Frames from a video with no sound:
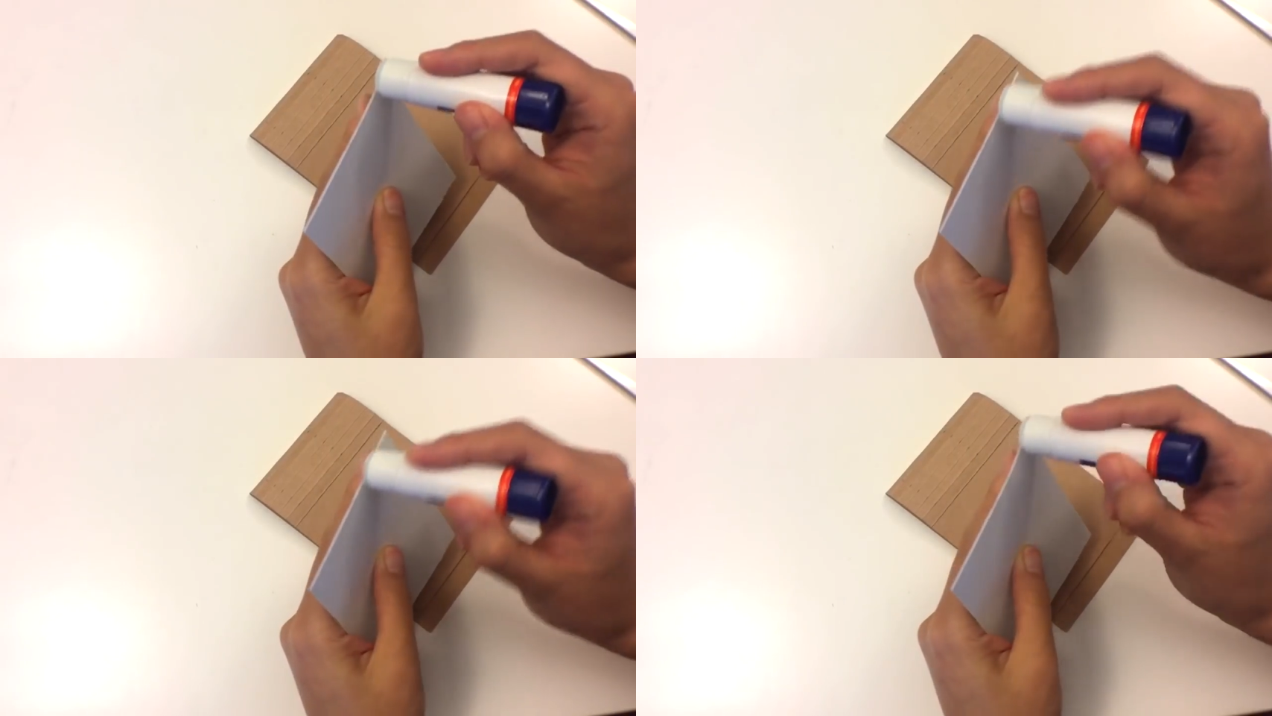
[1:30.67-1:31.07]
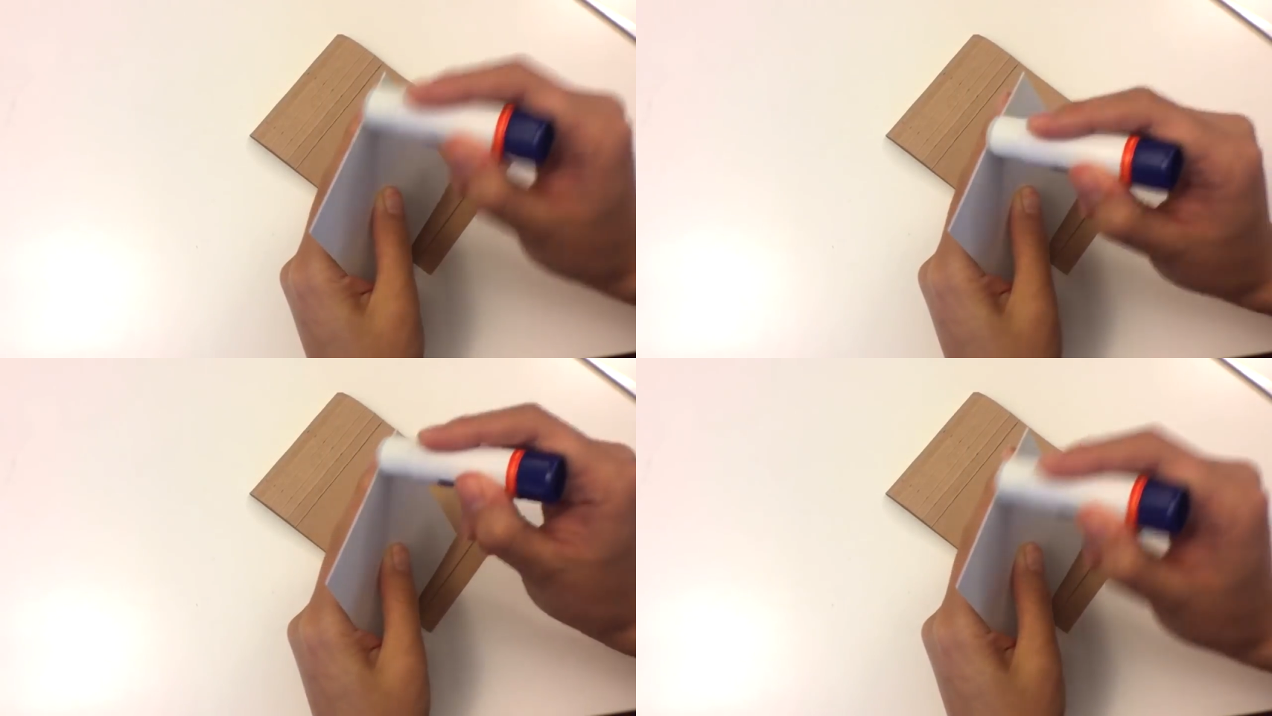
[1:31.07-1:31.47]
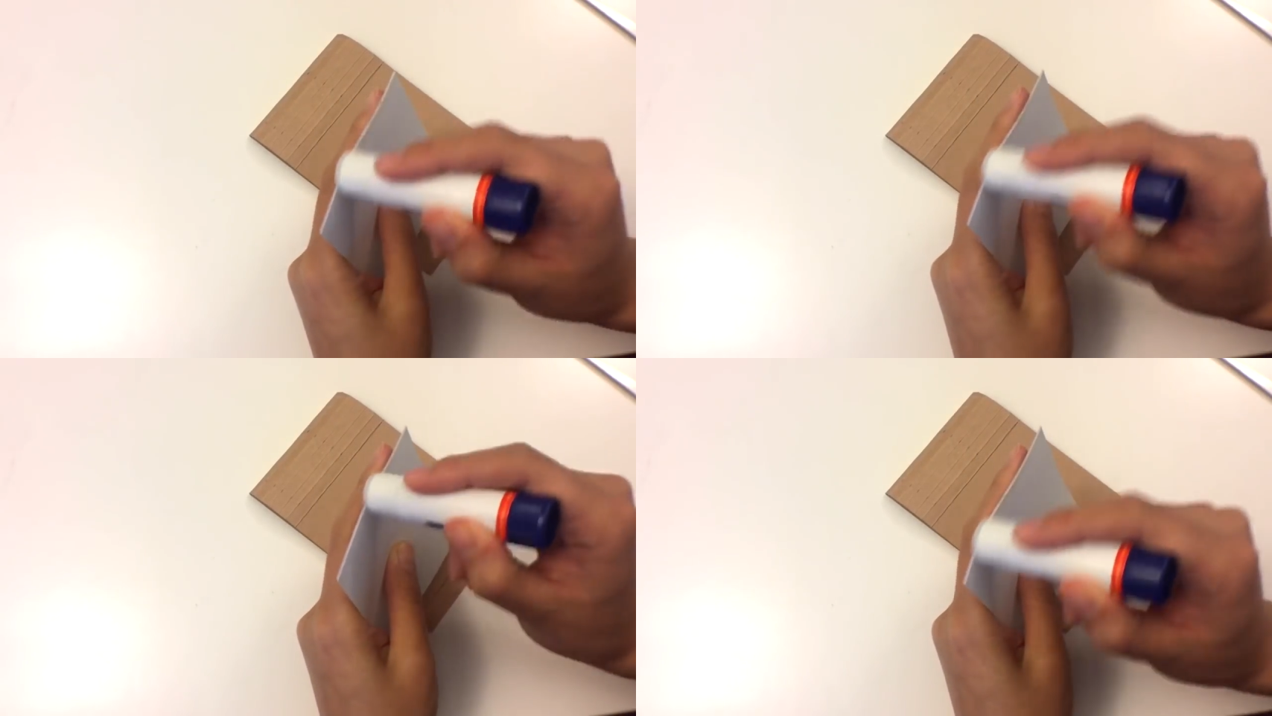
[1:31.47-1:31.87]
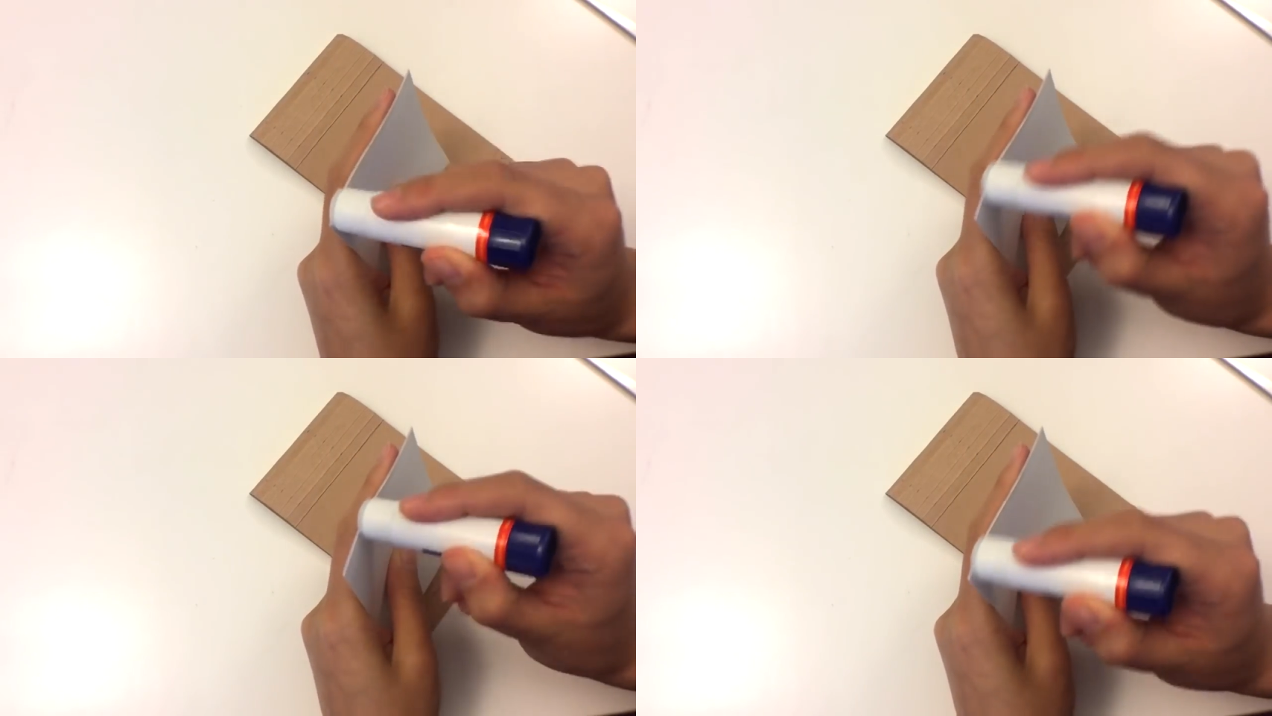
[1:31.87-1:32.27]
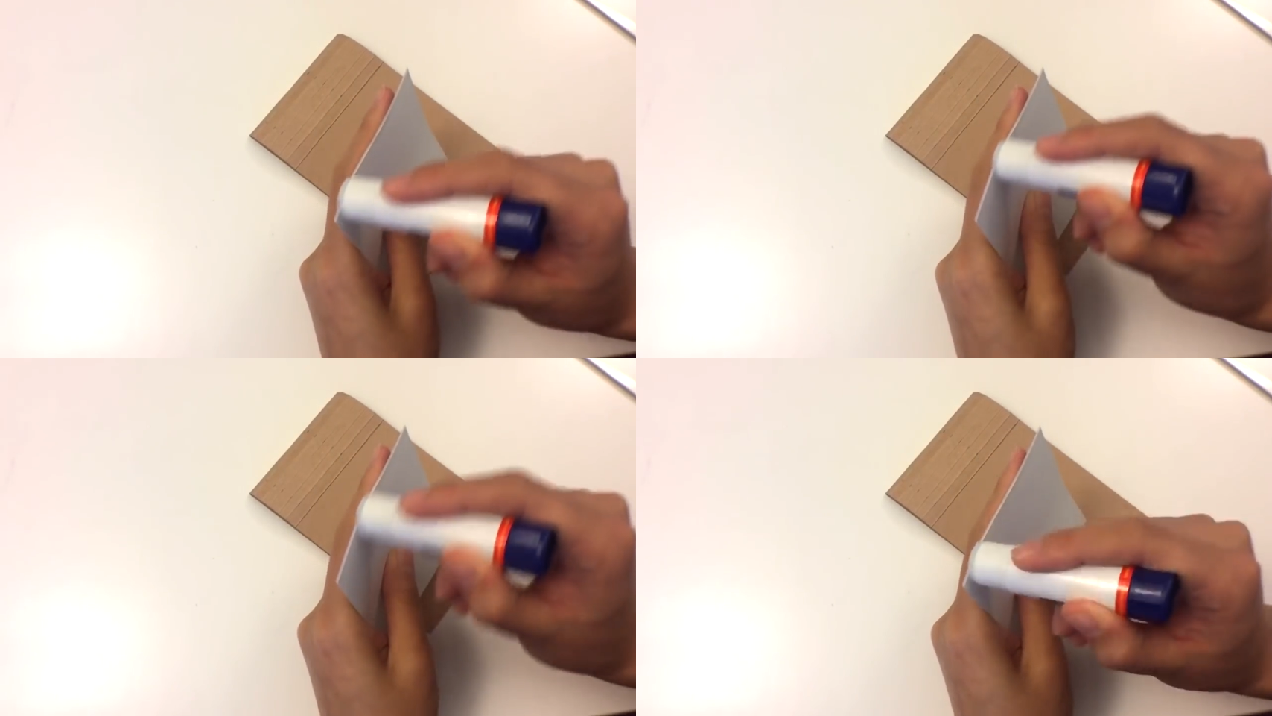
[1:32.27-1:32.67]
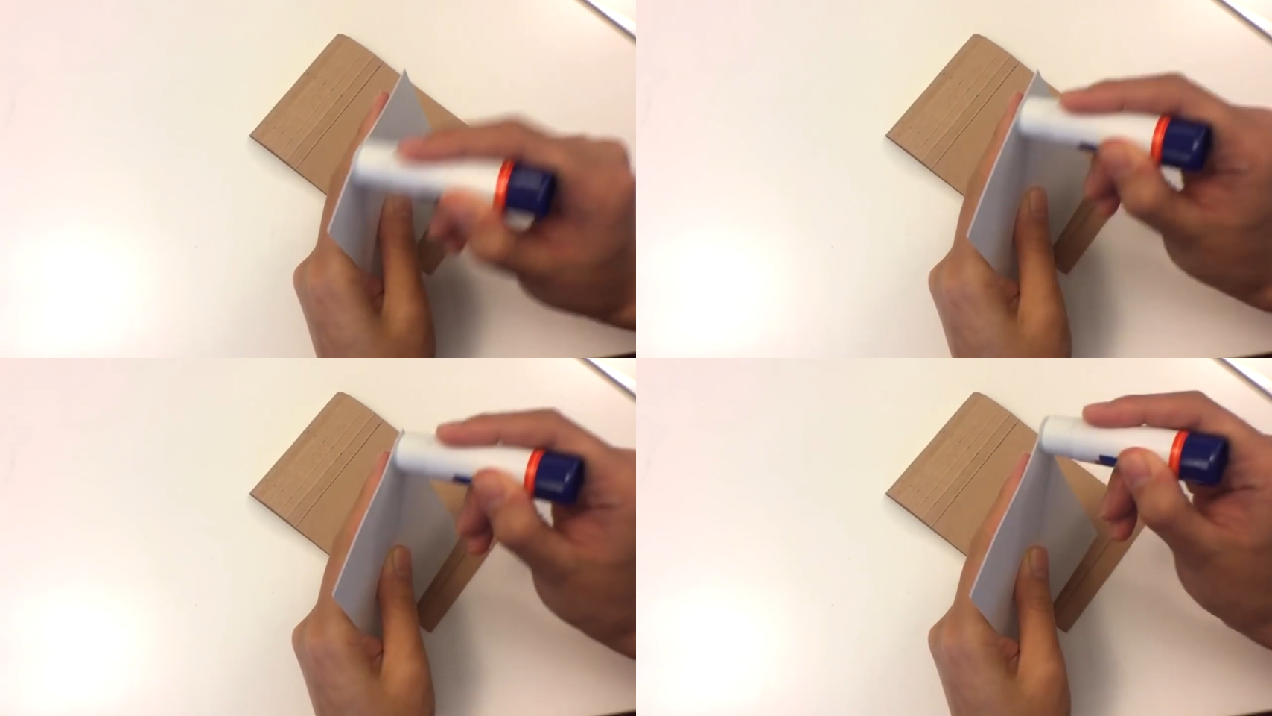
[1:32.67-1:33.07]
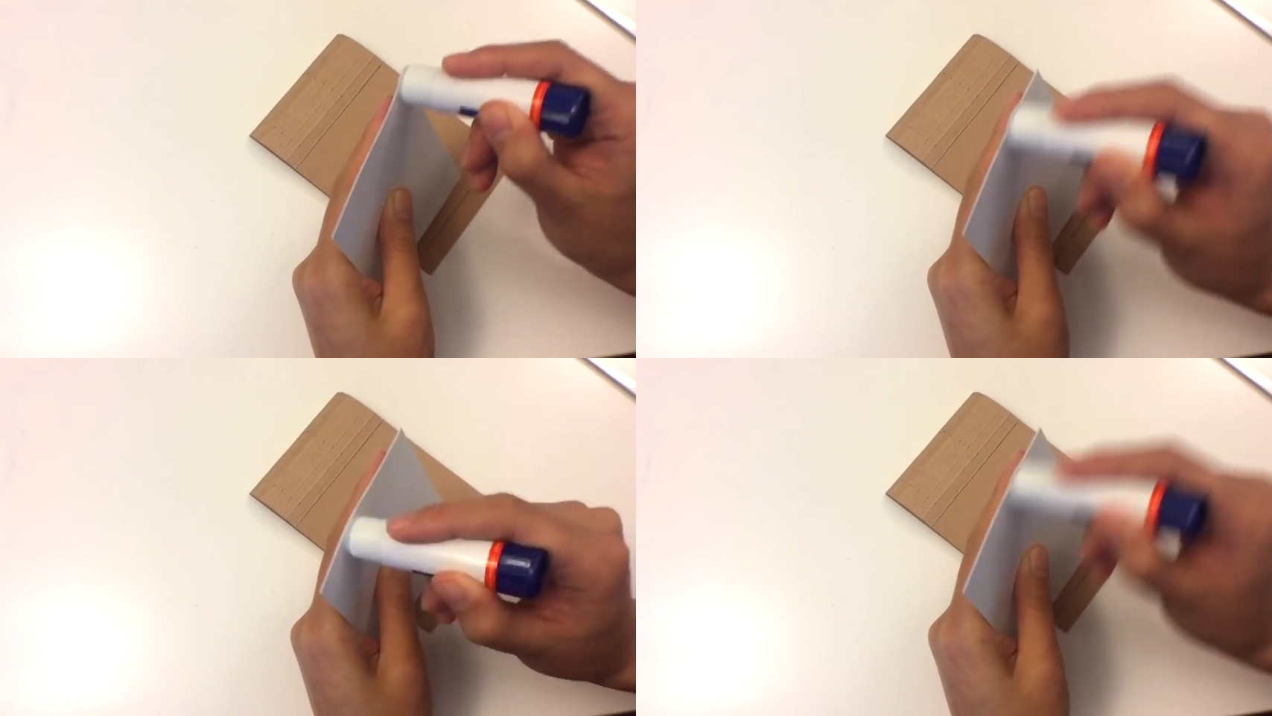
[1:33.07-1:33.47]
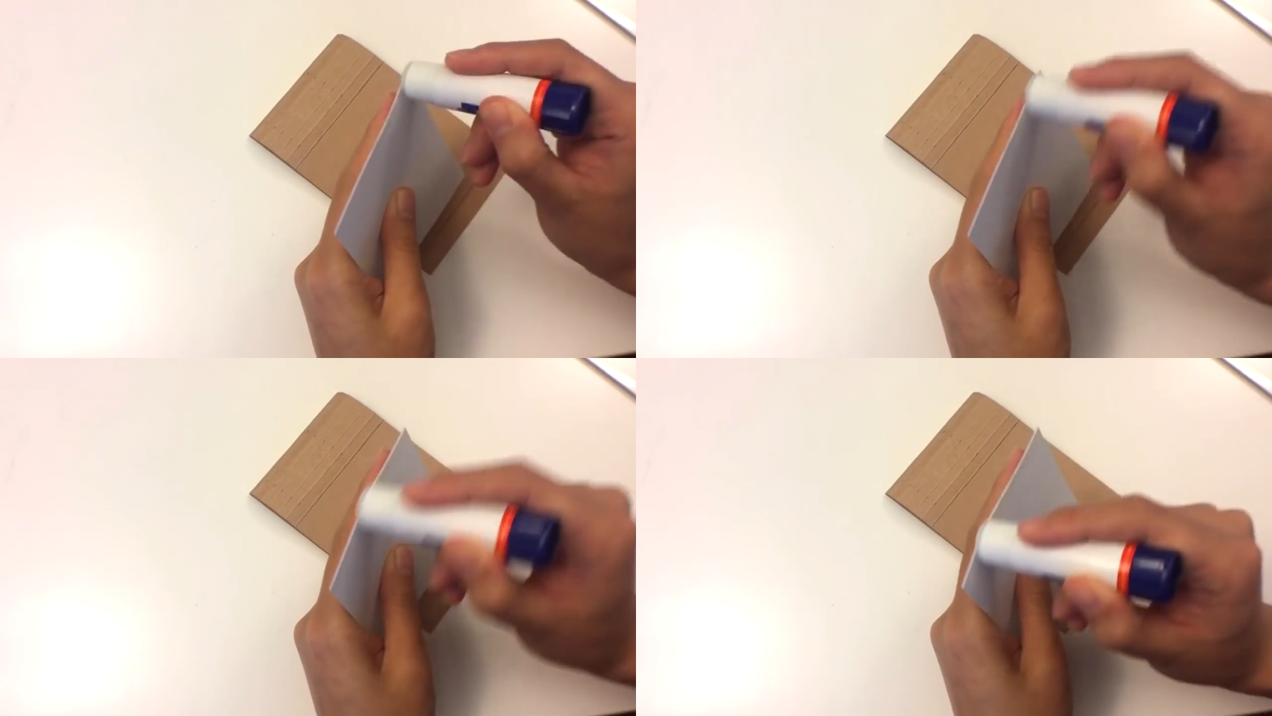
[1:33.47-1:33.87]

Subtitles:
[unreadable: no face in view]